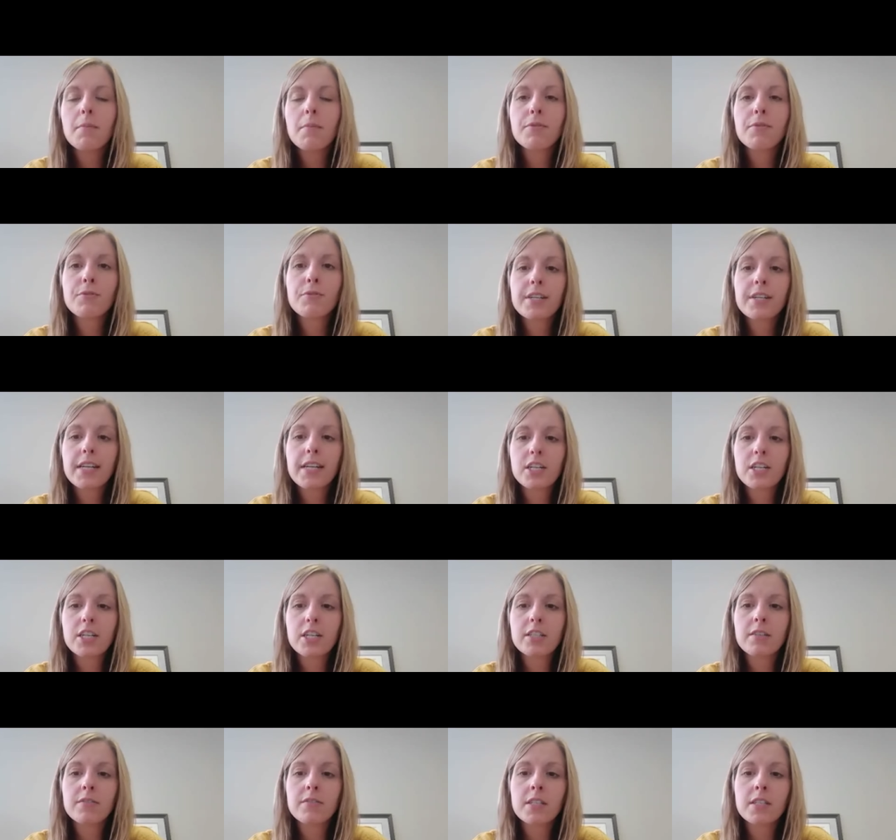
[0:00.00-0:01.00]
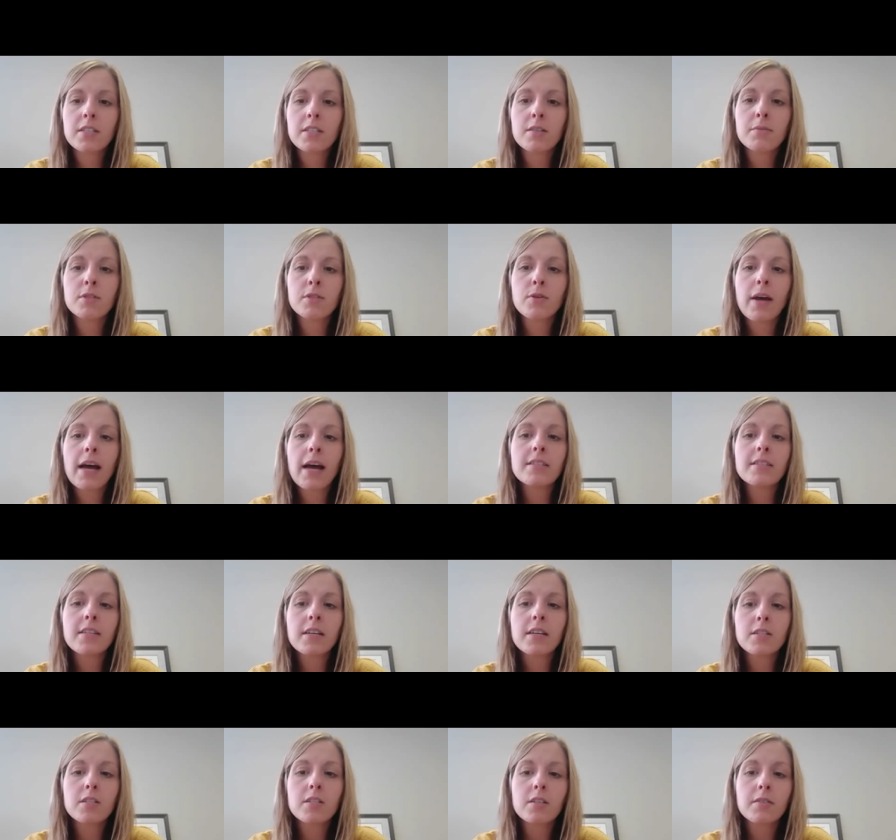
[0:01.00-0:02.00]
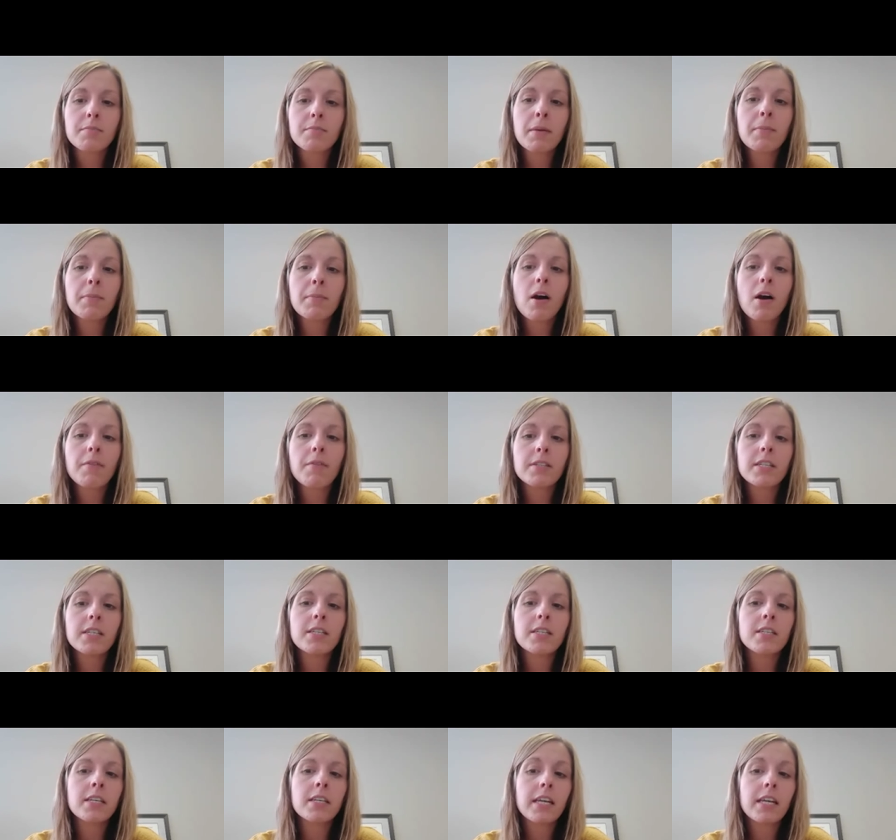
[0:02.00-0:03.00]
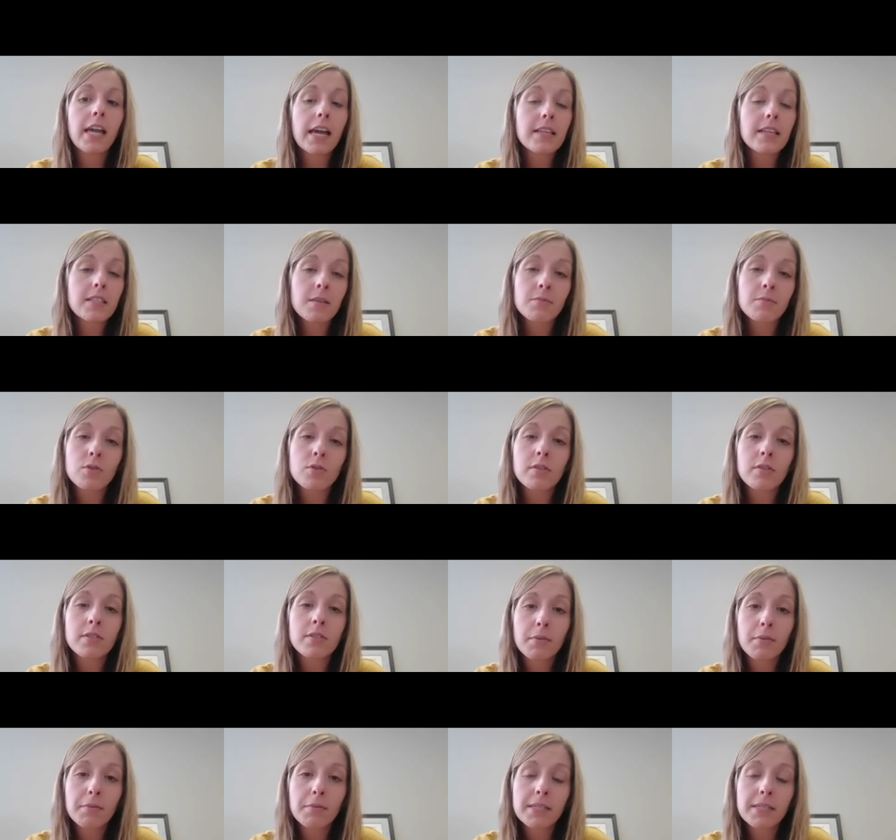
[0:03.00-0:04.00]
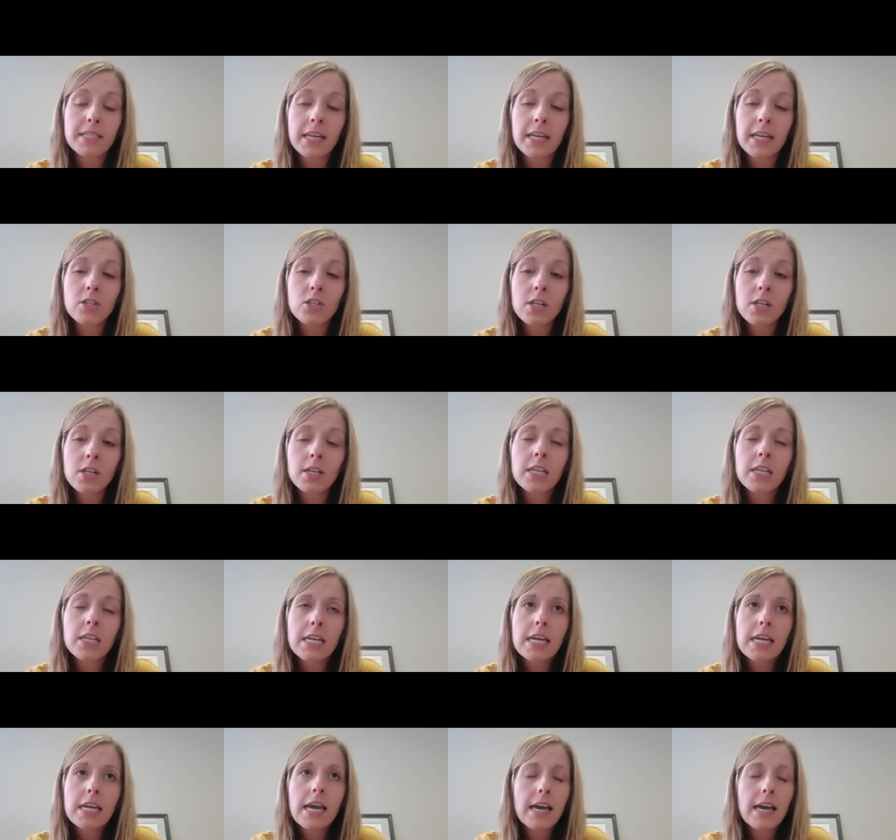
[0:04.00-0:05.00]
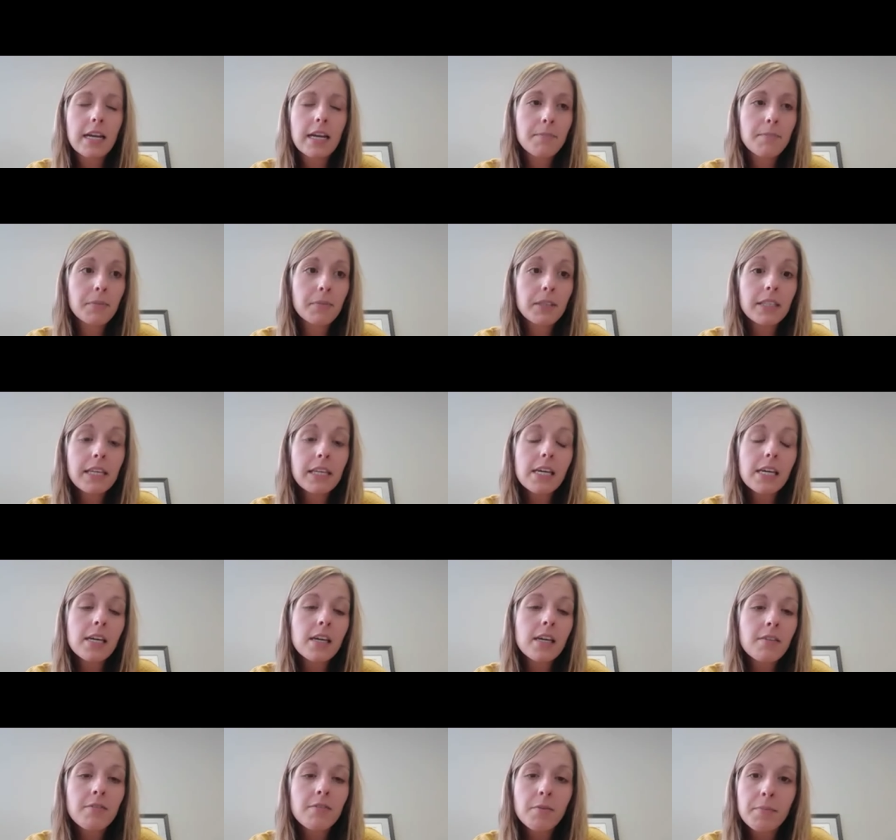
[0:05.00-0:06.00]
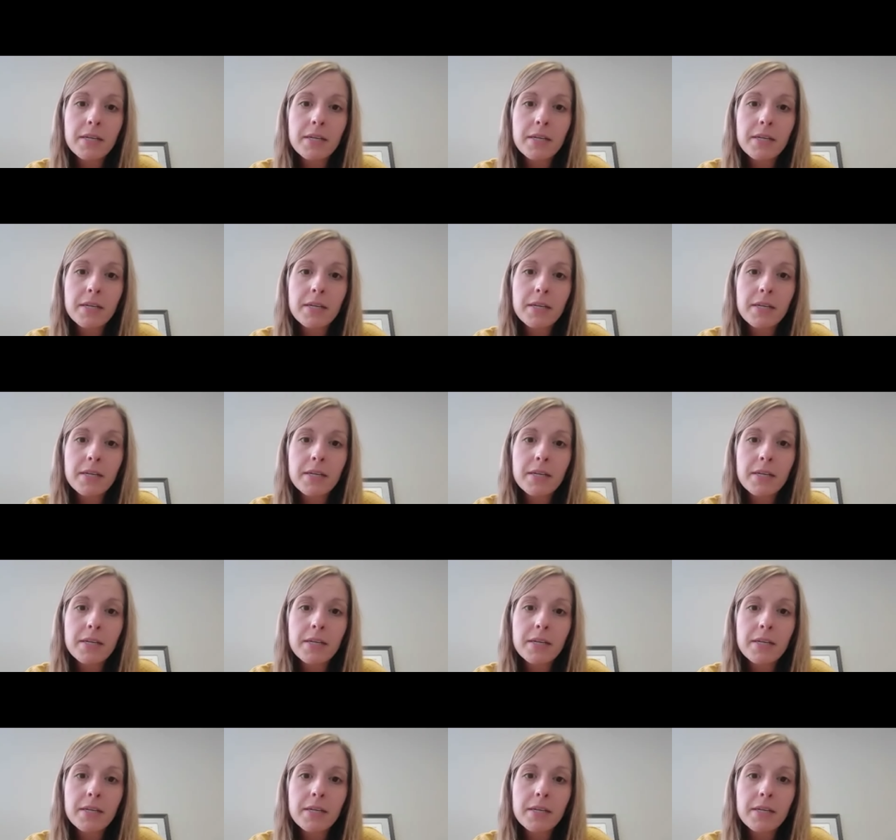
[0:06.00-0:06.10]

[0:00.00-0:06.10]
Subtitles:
through the digestive system. So, as such, people often need to get some sort of supplementation. And I believe a